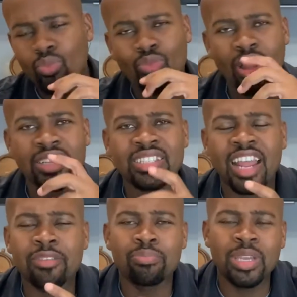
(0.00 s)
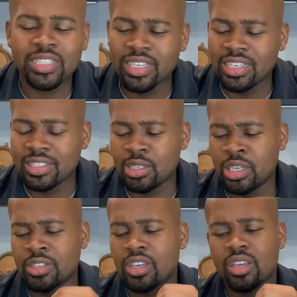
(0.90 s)
slight bitterness to
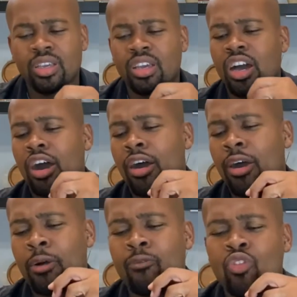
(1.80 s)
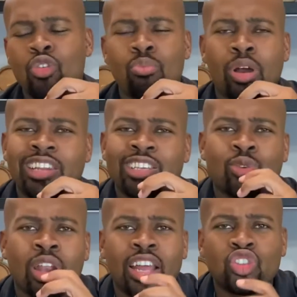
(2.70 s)
it. But there's
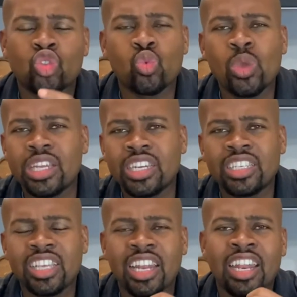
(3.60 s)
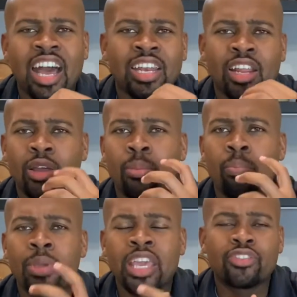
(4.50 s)
all that sweetness and that
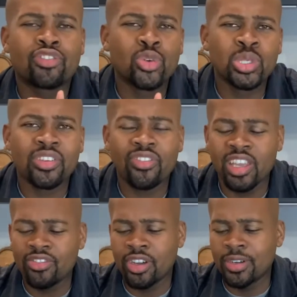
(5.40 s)
baked fruity flavor.